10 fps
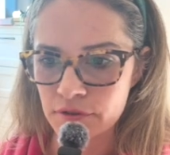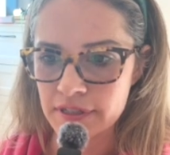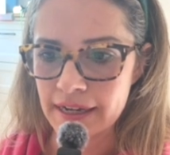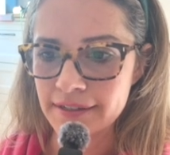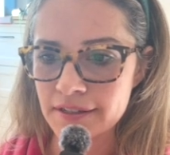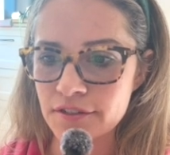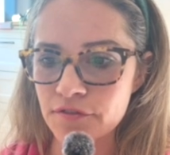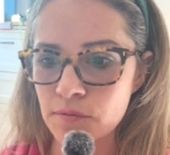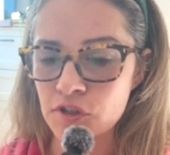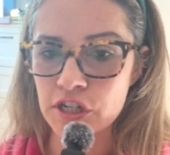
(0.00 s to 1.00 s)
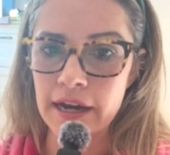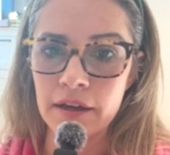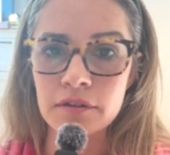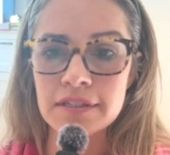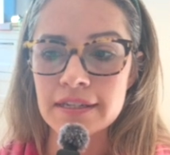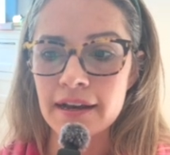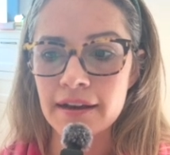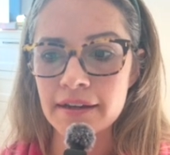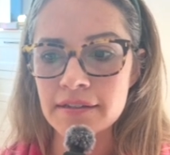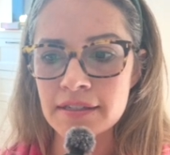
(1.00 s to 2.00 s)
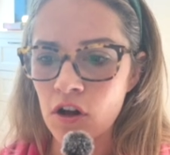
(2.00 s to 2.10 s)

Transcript: sizes, from child size,